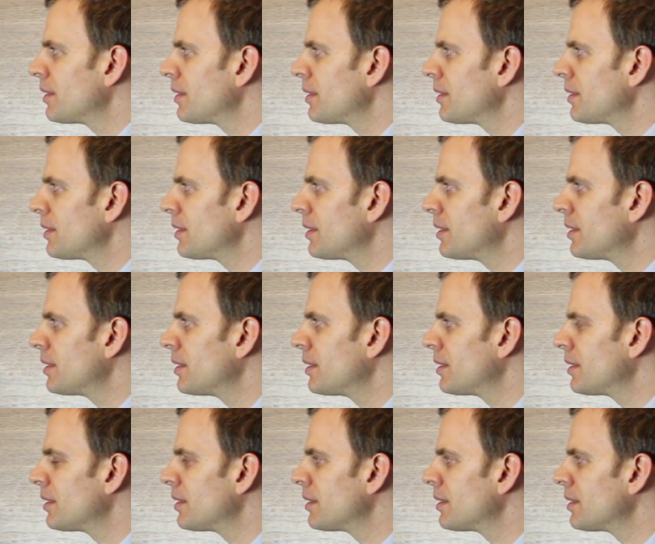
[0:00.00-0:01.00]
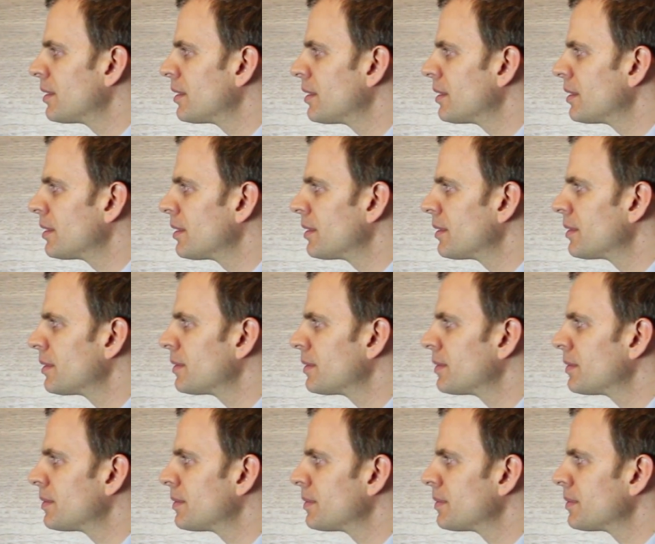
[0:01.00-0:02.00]

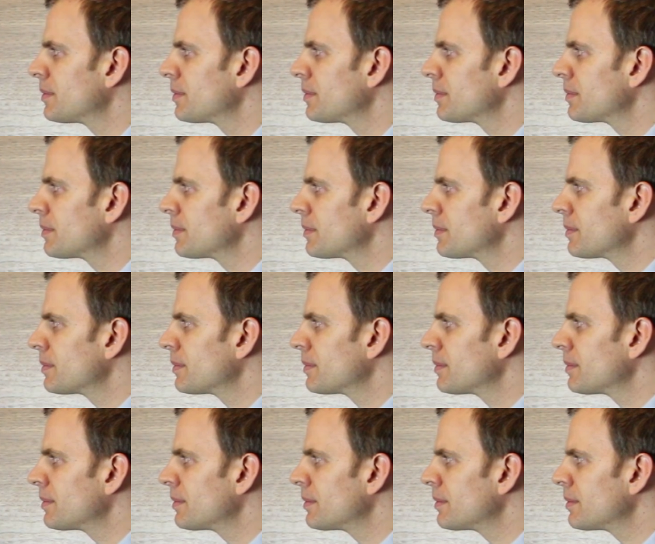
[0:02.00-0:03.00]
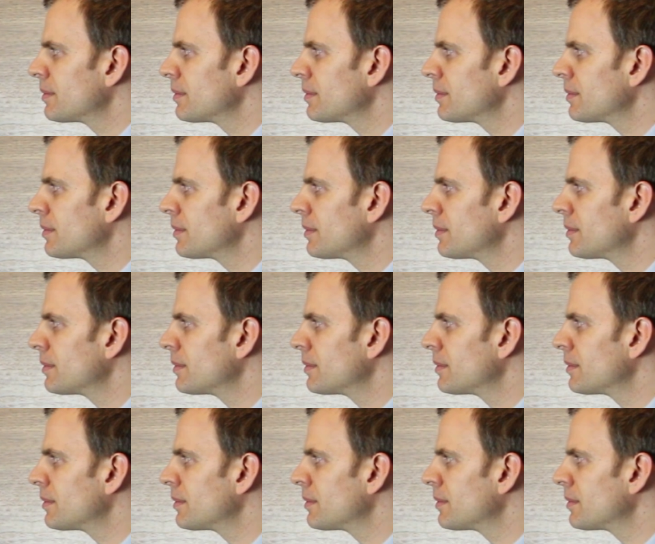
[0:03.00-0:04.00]

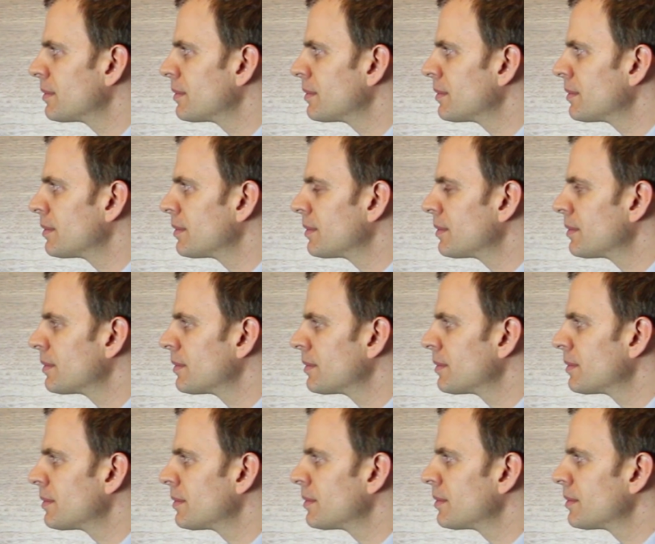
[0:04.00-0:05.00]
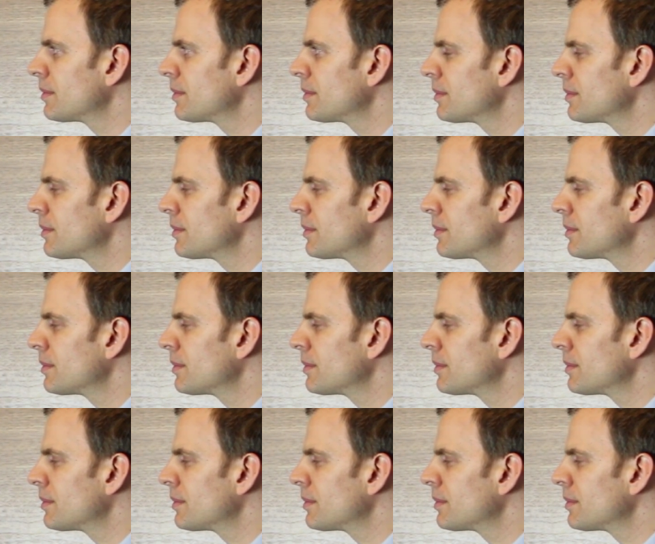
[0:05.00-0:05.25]
No words are spoken by the person on screen.